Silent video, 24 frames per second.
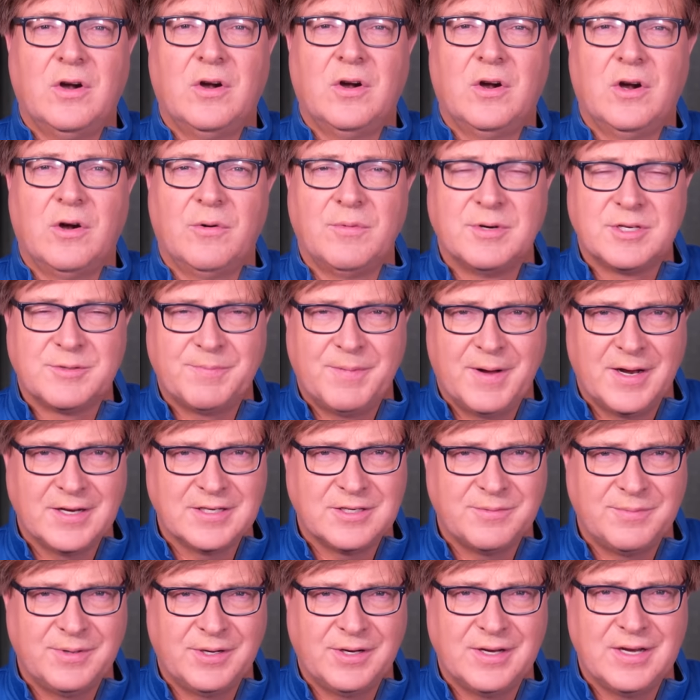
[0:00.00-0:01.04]
Her
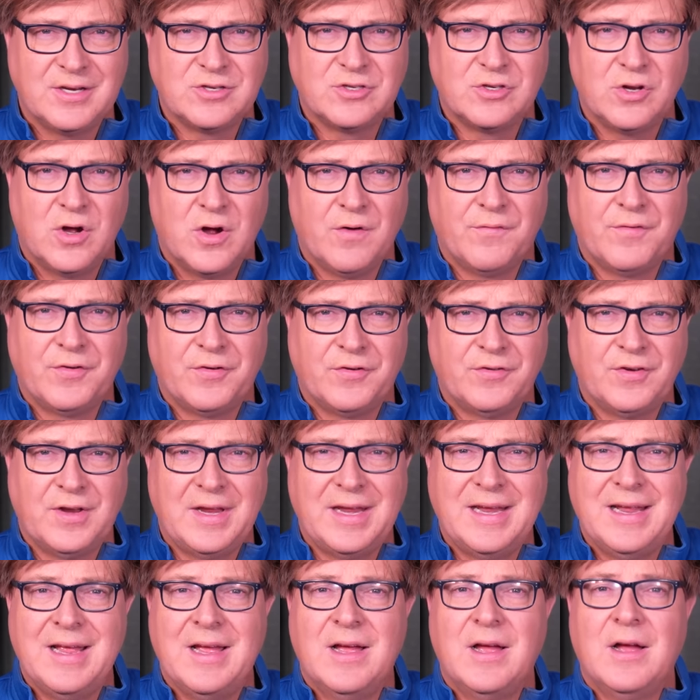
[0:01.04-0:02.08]
responsibility is to
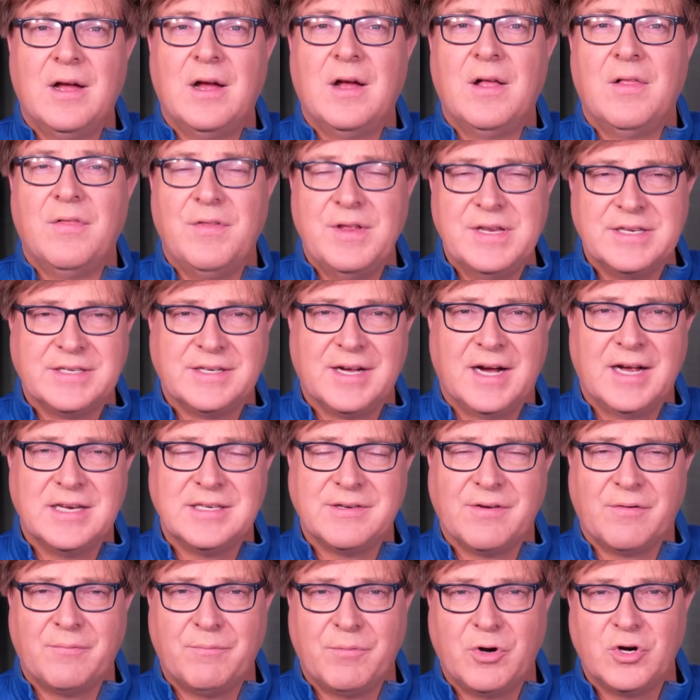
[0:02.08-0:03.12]
oversee these kinds
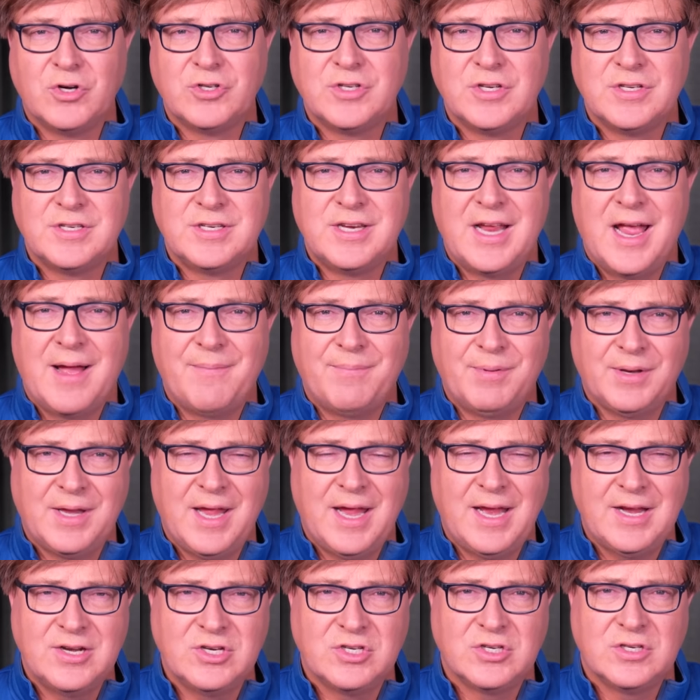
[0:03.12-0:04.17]
of emergency
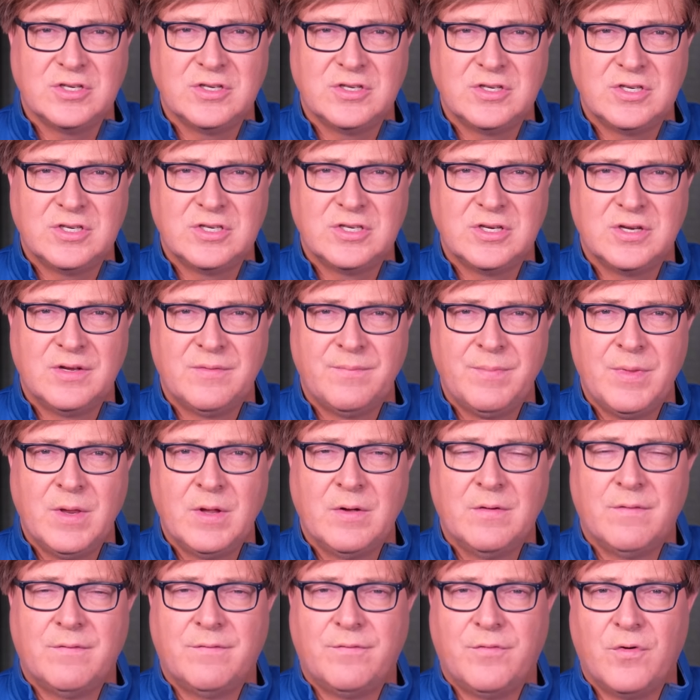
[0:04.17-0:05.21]
applications
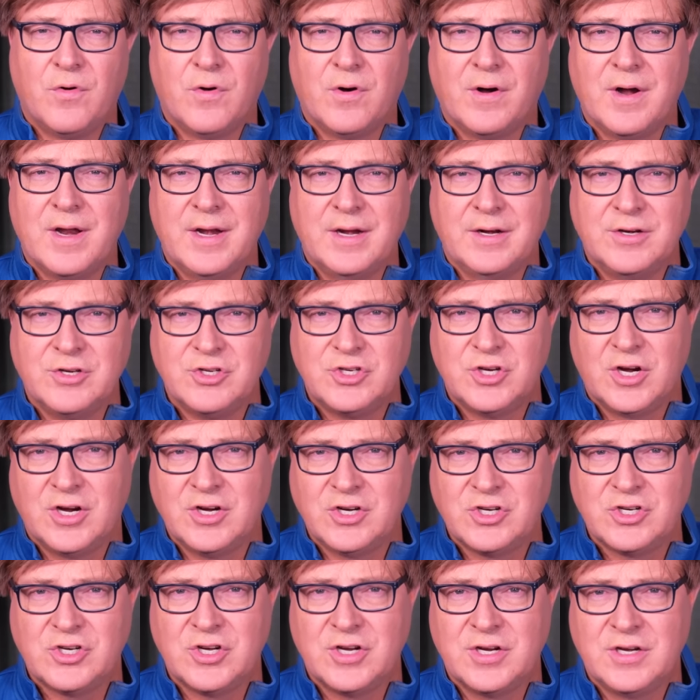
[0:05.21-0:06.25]
for an
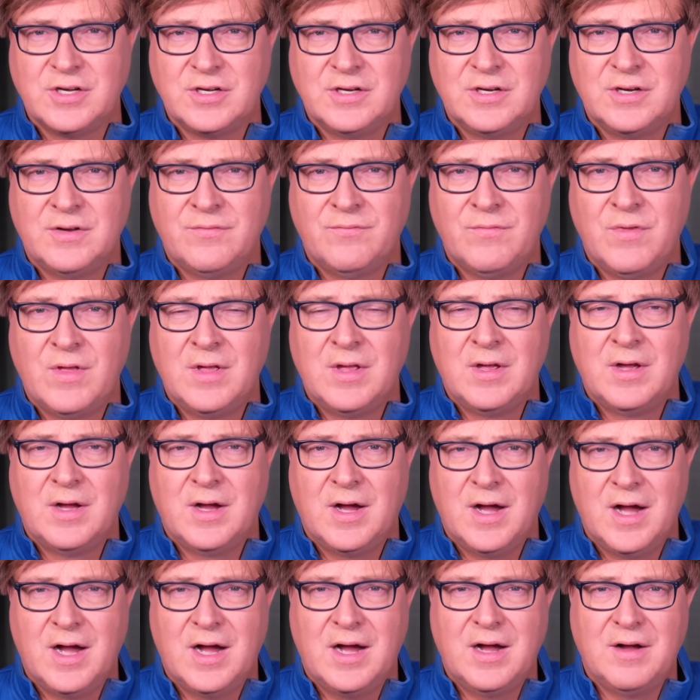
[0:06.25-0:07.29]
injunction
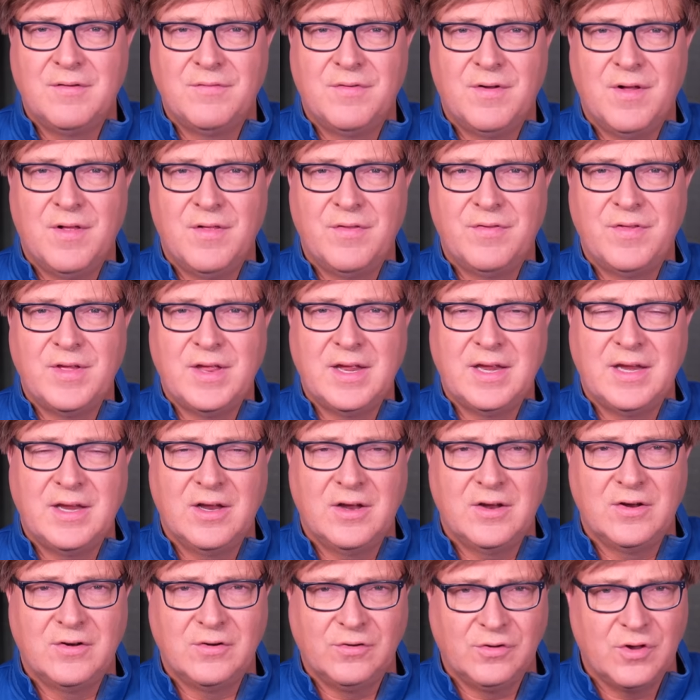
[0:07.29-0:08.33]
of the
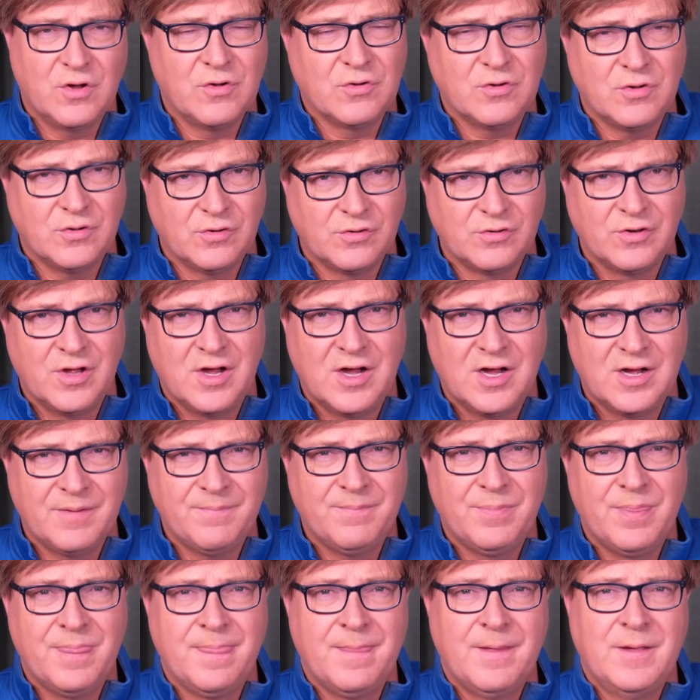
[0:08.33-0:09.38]
local
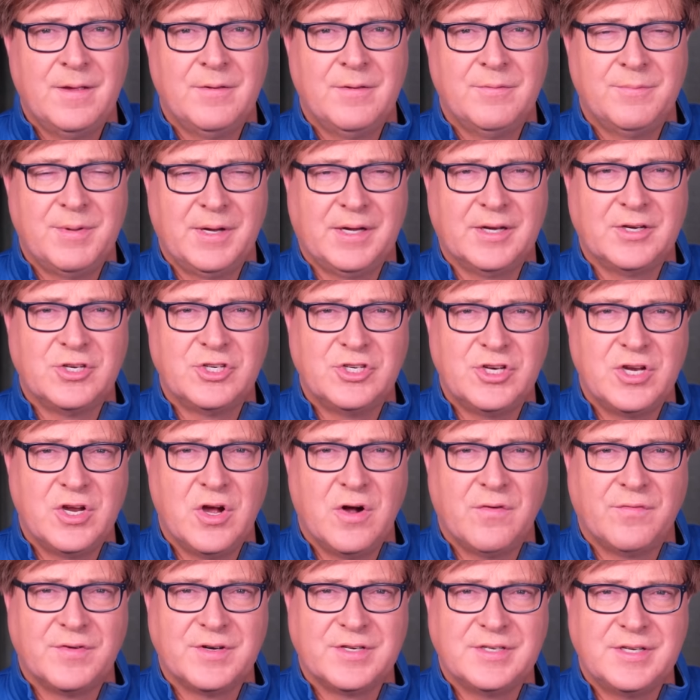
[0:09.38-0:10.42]
law, because she
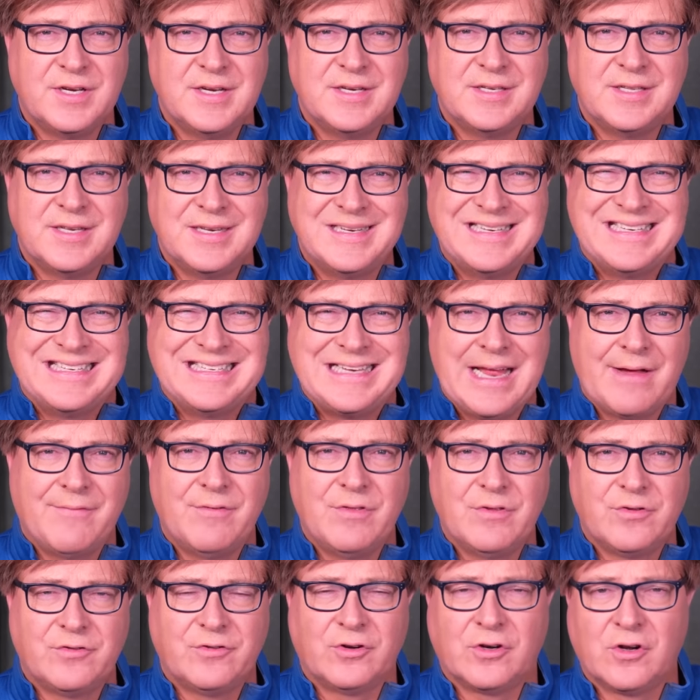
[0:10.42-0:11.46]
oversees the
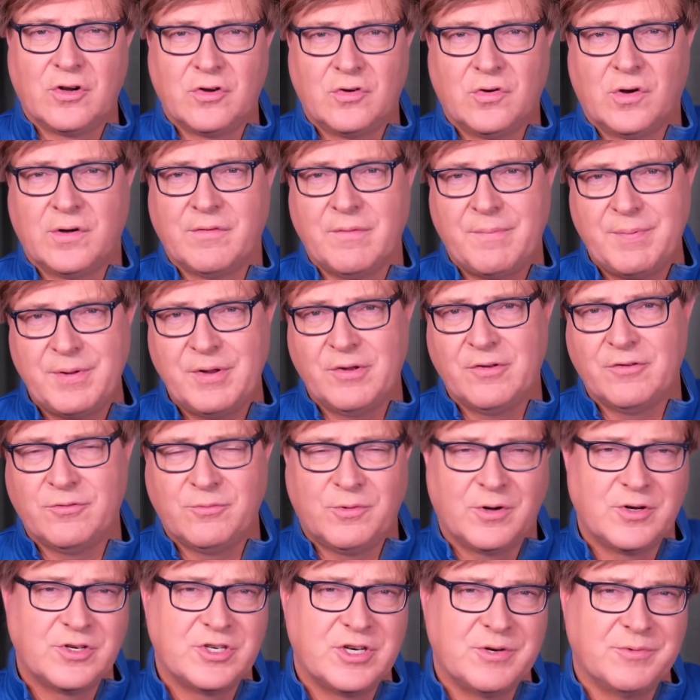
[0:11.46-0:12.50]
Seventh Circuit Court of Appeals,
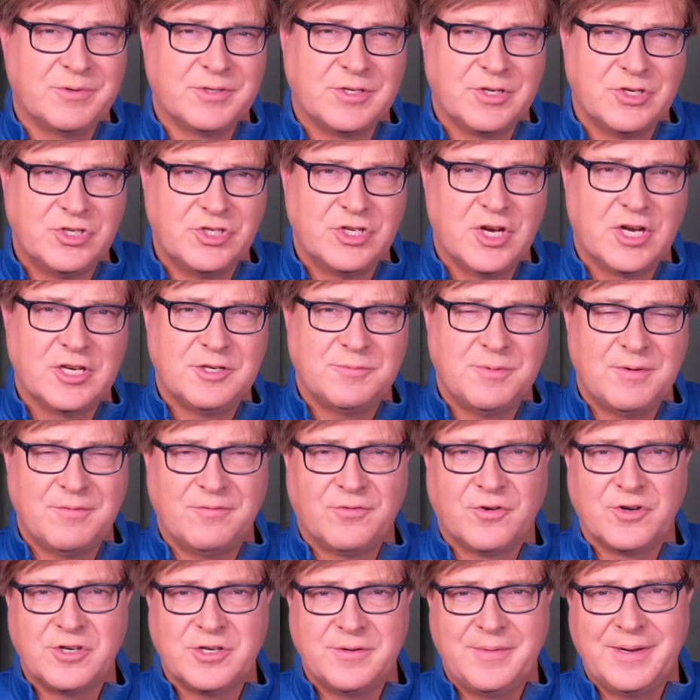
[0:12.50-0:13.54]
where she was a judge
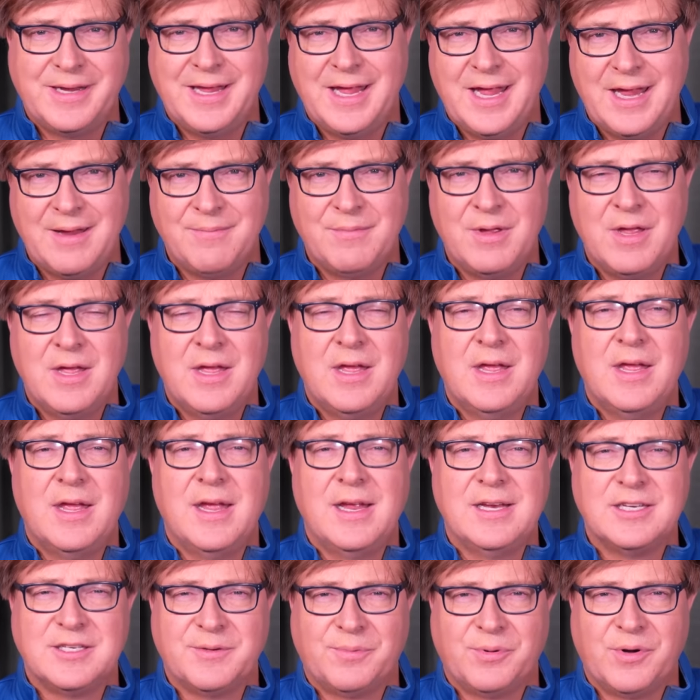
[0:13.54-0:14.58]
before she became
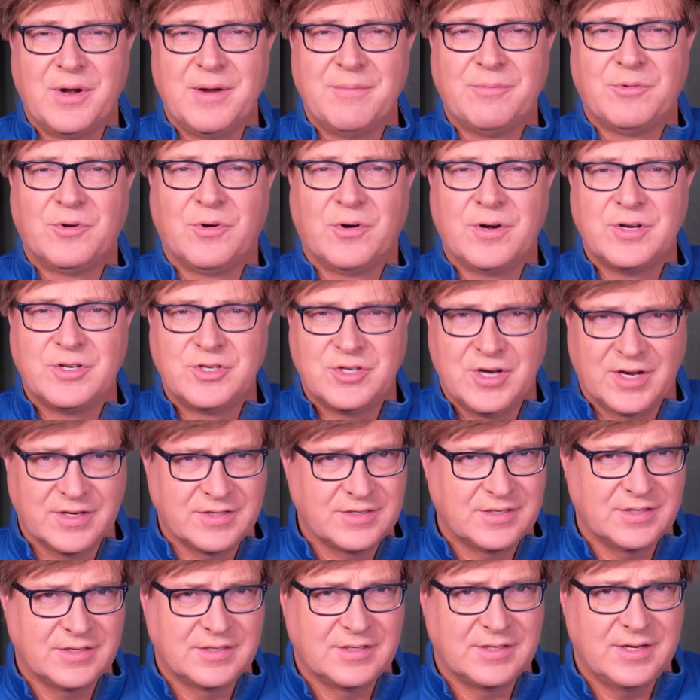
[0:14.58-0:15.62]
a Supreme Court
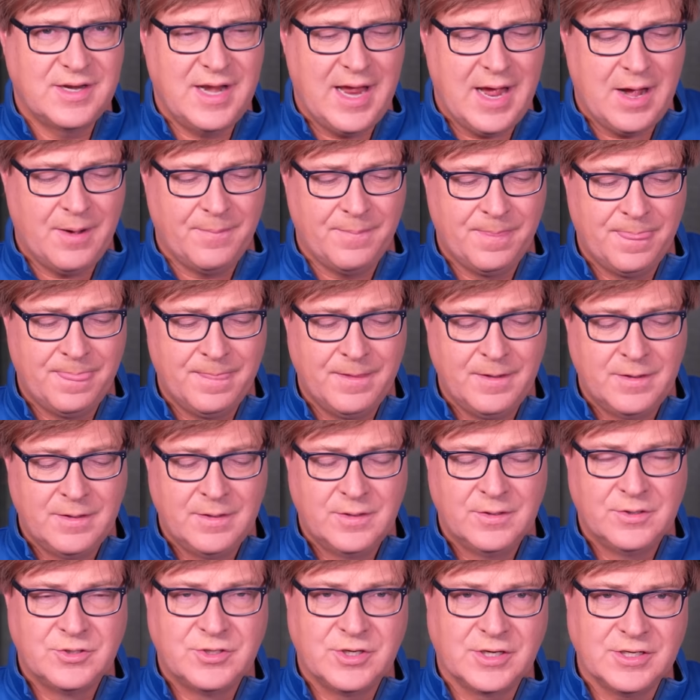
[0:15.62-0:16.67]
justice. Now,
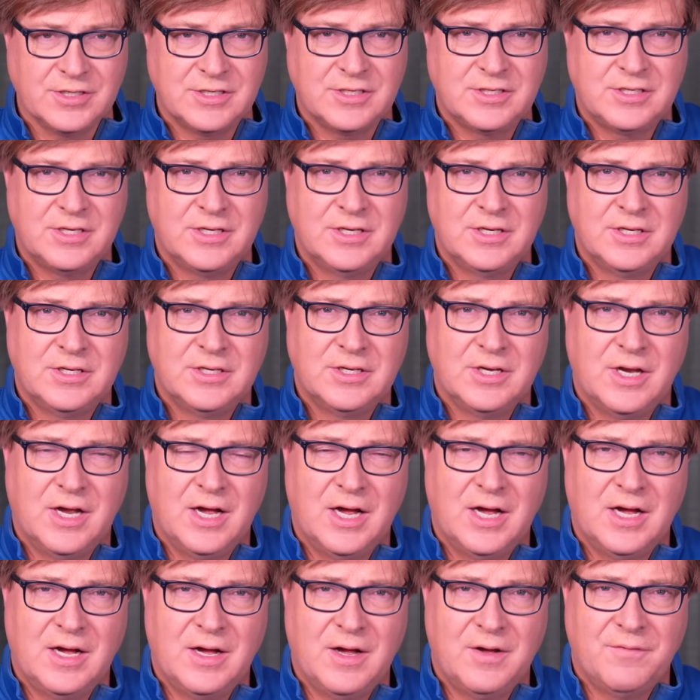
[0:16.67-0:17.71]
just
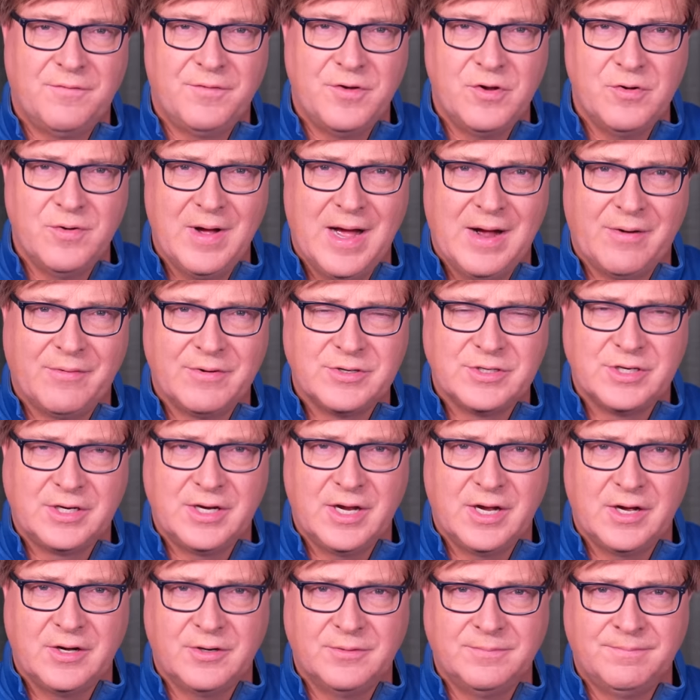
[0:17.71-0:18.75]
uh, a few hours
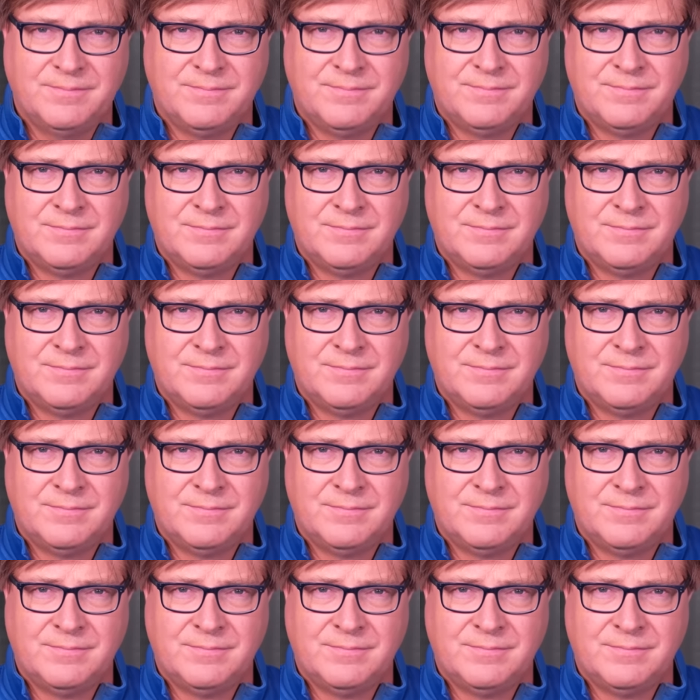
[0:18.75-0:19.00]
ago,